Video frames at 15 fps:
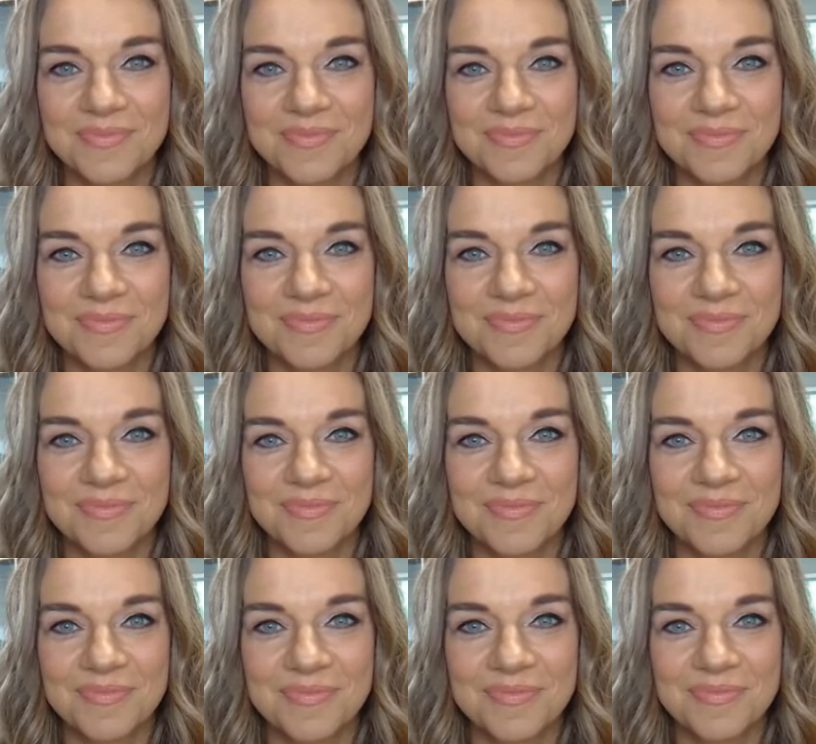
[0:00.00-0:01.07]

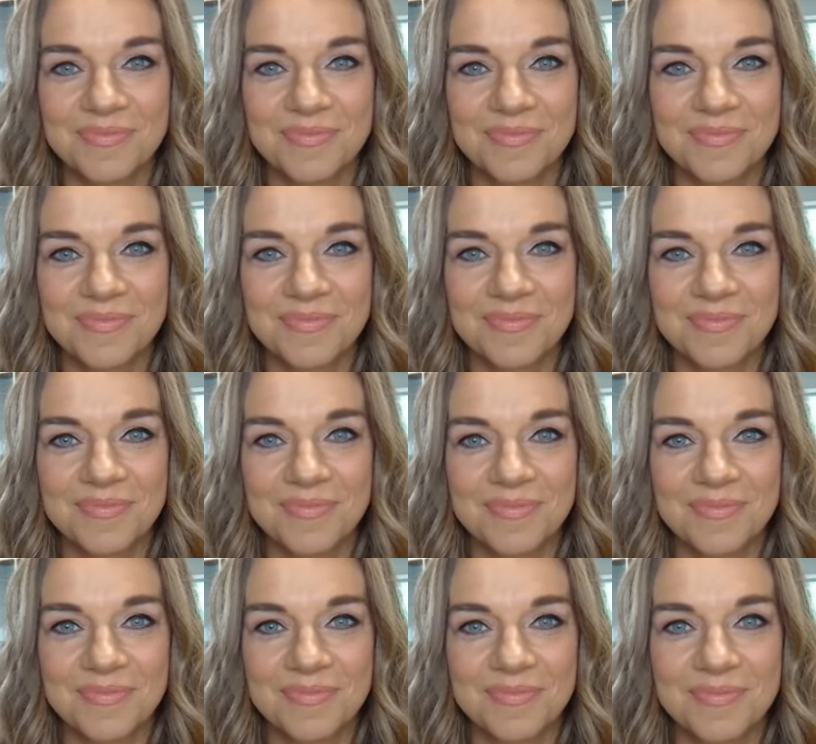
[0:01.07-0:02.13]

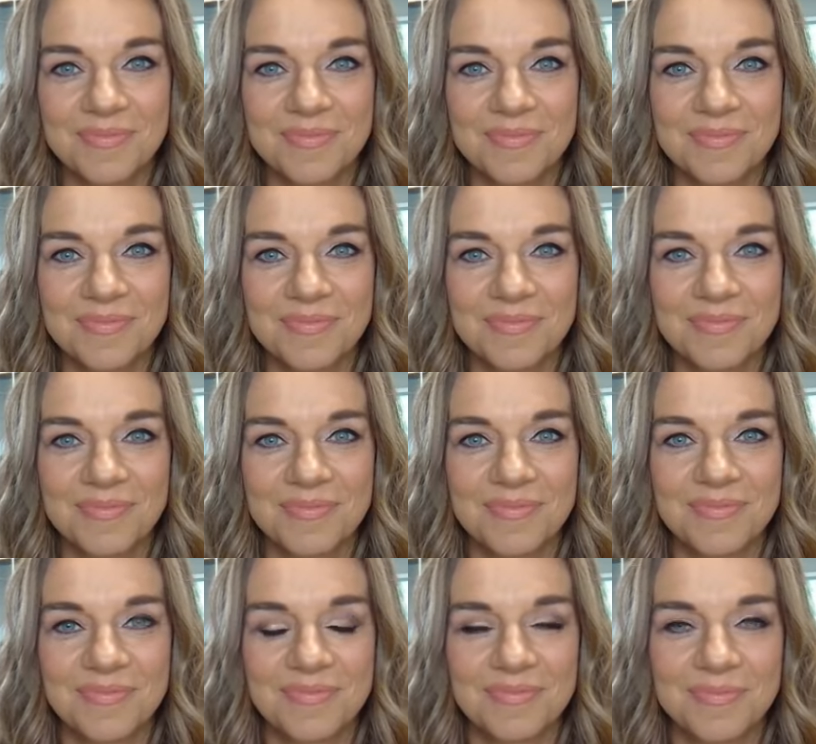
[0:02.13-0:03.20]

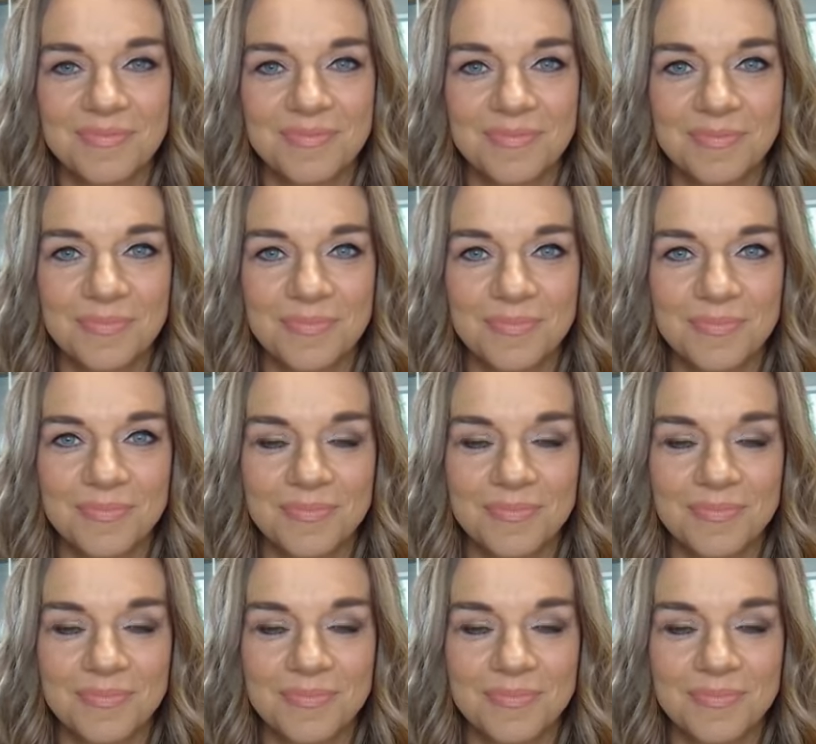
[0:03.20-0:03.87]
This person isn't speaking.